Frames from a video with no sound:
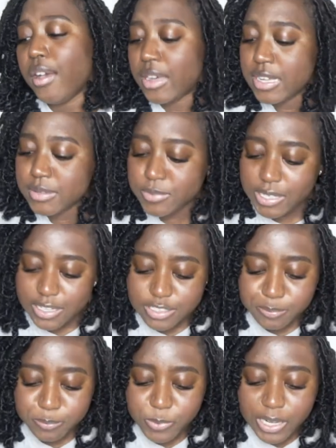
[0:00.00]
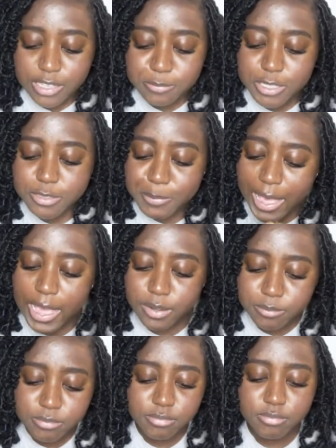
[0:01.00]
What else, Miss
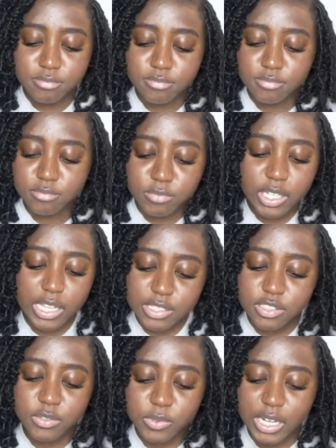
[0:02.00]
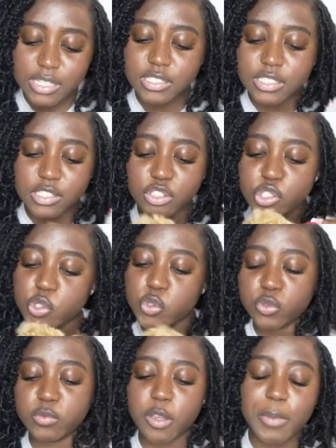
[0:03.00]
Madam? What else is
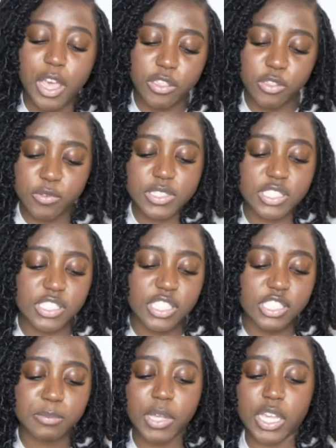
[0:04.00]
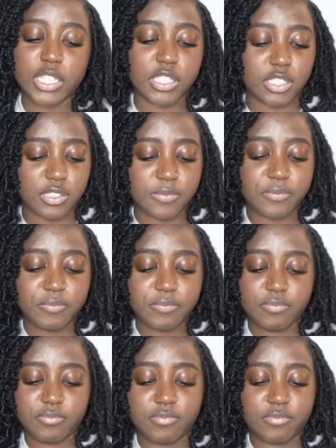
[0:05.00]
new about you in 6 months?
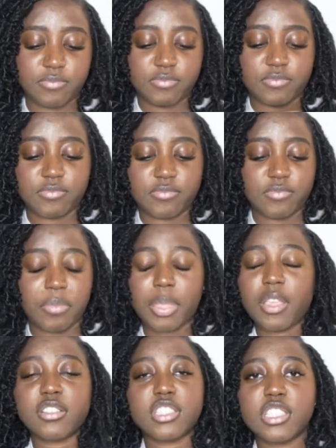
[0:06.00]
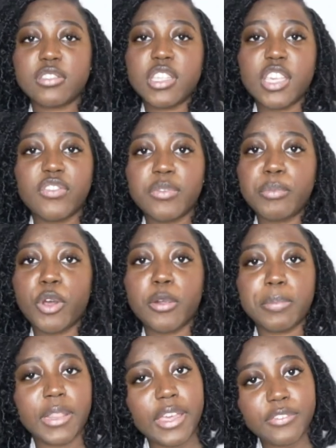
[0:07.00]
She's even more
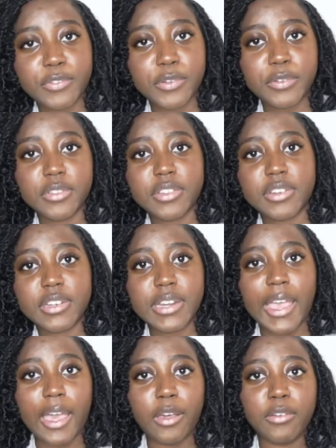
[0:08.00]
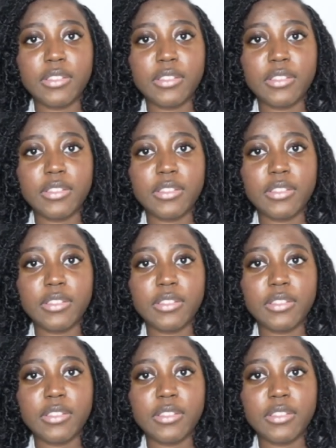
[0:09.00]
playful now.